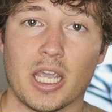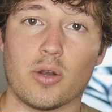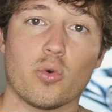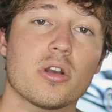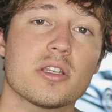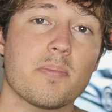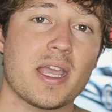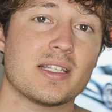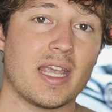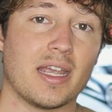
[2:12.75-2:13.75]
In order to
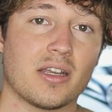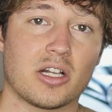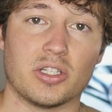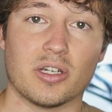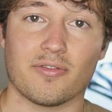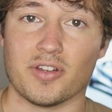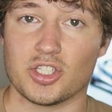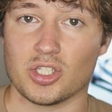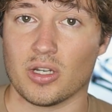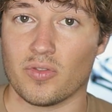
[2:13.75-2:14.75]
maintain a clear
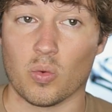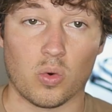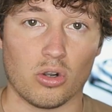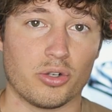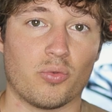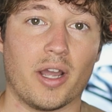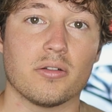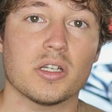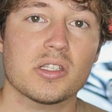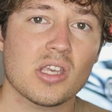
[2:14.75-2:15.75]
vision of the world
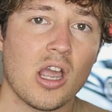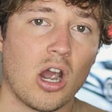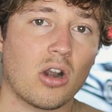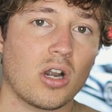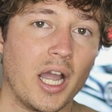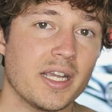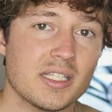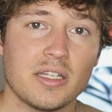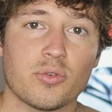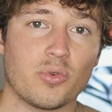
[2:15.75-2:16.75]
around us, our
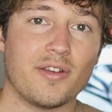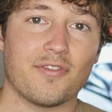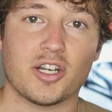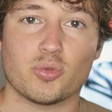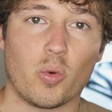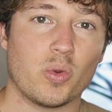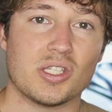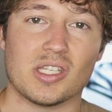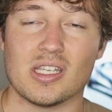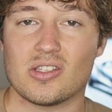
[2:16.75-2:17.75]
eyes need to refresh what we
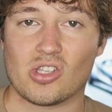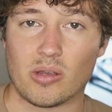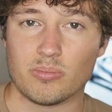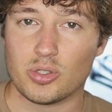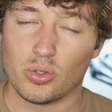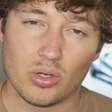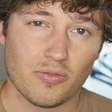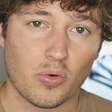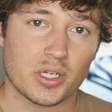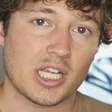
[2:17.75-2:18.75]
see some two
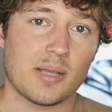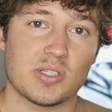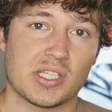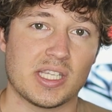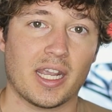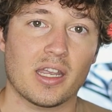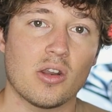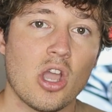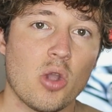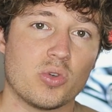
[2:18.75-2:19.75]
to four times a second
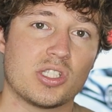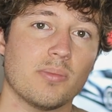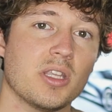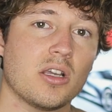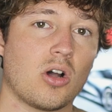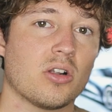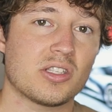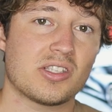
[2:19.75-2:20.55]
with something called